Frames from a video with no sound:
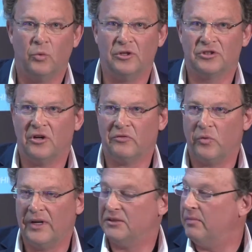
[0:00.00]
word
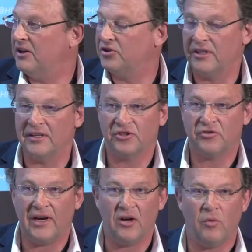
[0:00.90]
software is mentioned, and
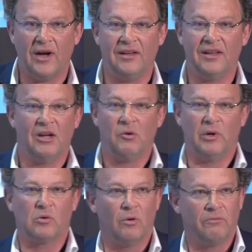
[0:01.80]
straight away
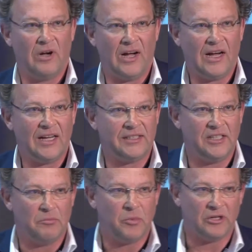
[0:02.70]
we call for our
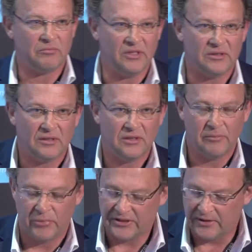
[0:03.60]
IT departments.
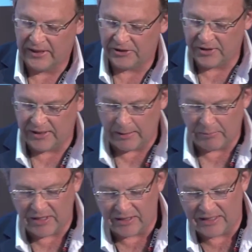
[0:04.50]
The presentation that
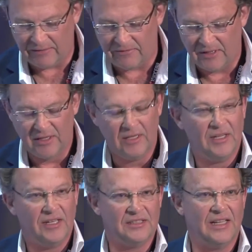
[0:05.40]
I'm going to give
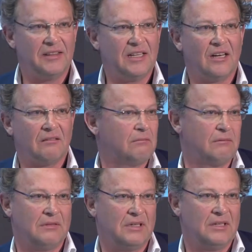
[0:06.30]
is nothing
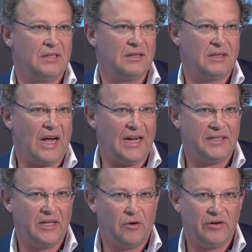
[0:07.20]
IT